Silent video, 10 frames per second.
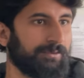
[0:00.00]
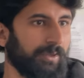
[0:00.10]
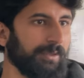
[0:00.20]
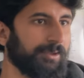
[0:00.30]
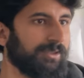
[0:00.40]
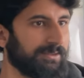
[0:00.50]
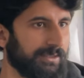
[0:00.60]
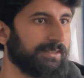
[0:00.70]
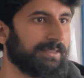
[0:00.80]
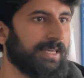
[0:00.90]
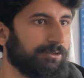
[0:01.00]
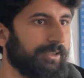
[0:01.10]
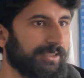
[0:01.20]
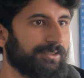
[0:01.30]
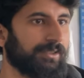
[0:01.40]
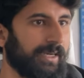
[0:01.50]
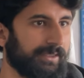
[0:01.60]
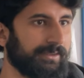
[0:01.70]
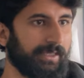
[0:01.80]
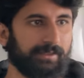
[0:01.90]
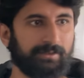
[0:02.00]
Why? Because there is an isolated similarity there.